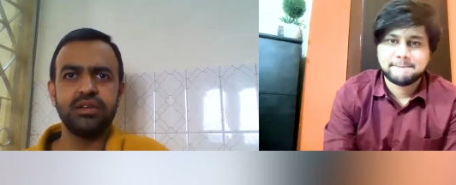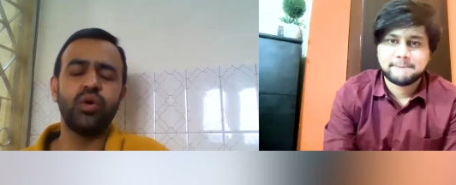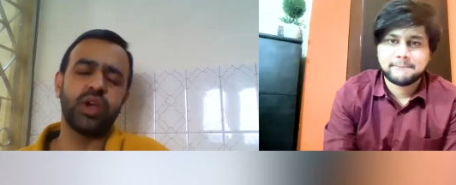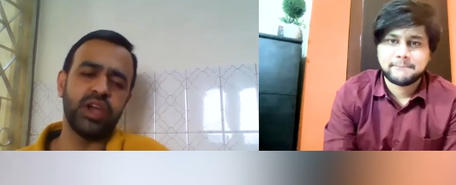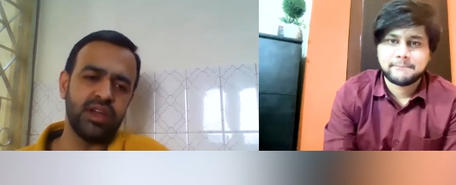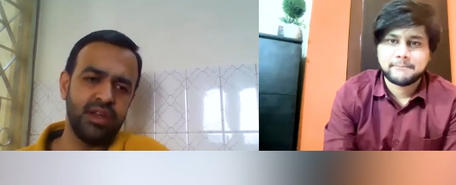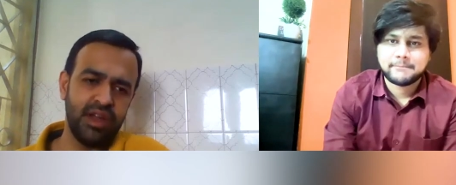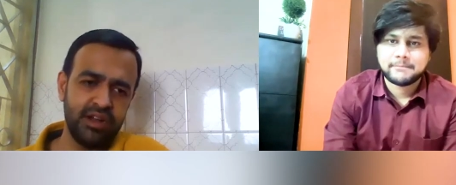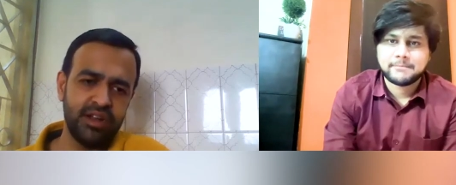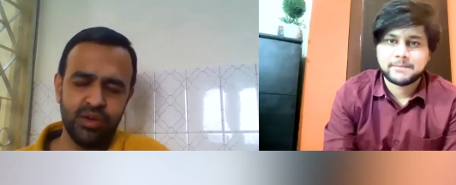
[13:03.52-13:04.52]
Speaker 1: Okay,
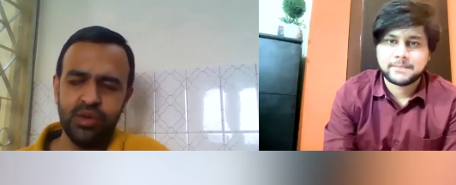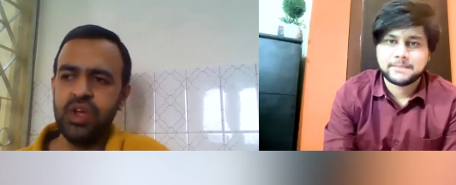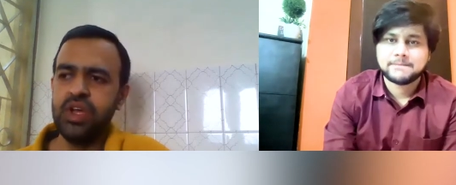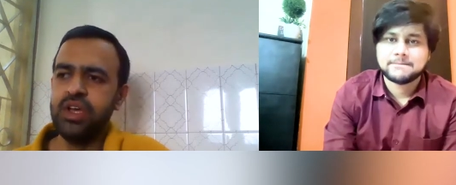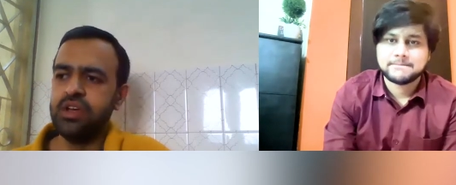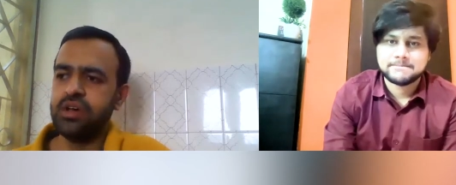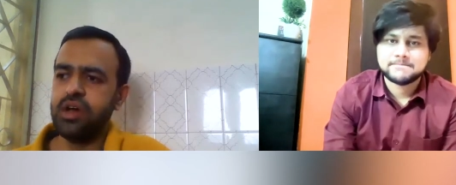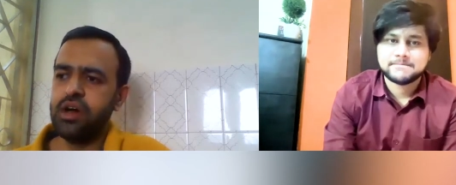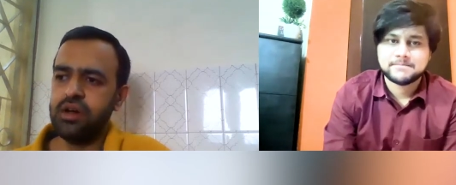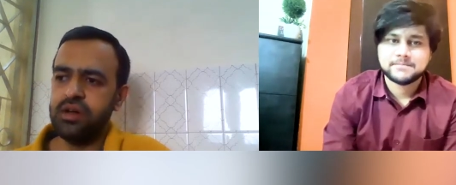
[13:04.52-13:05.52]
I'll tell
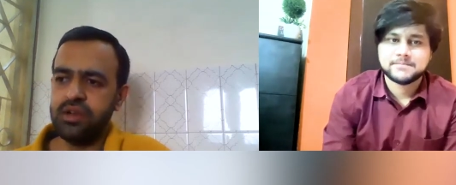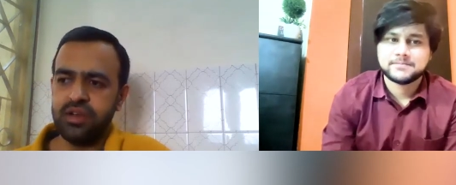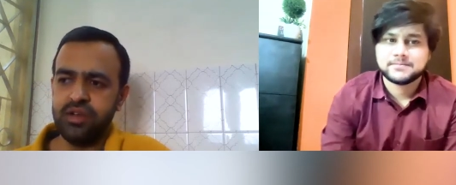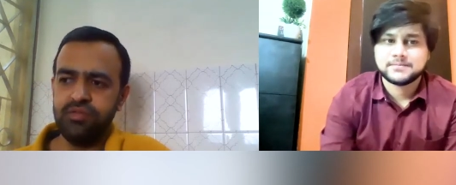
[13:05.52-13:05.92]
you.